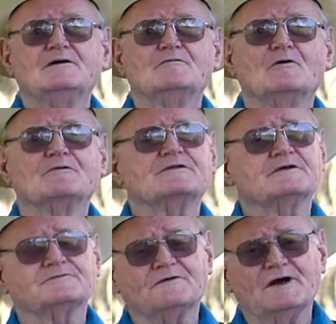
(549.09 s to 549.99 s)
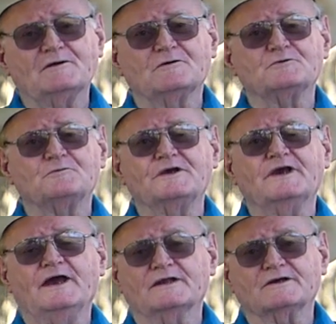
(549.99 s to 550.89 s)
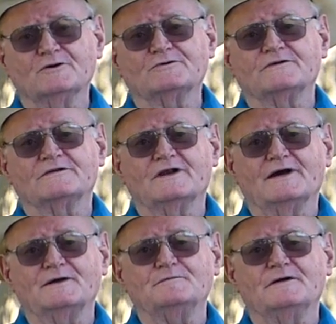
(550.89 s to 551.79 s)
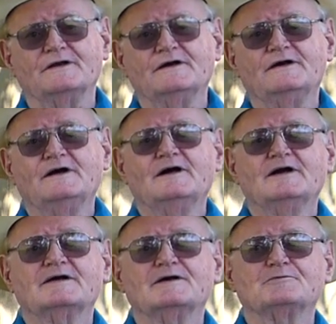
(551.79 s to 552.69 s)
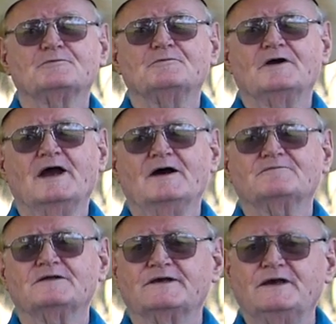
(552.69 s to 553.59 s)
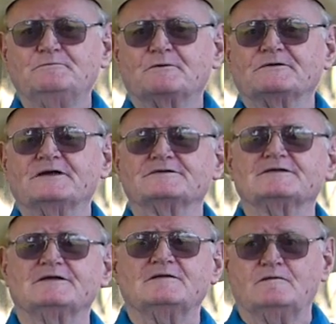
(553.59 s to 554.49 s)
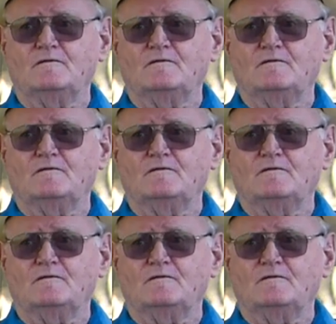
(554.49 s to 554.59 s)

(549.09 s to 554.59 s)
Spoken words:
Well, with this virus, we can't go to the library because we have to keep our distance.